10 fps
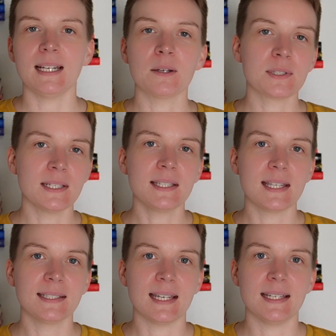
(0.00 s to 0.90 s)
Now, since
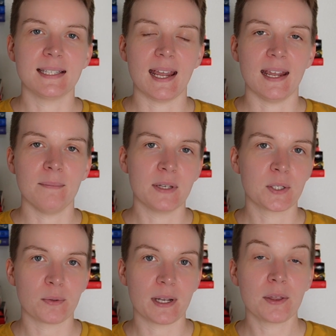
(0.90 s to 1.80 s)
this is a
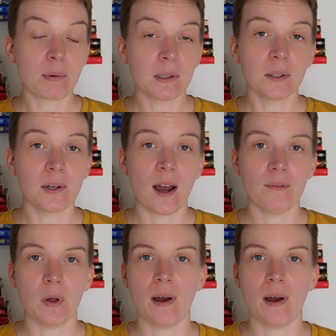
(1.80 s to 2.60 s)
mystery thriller novel,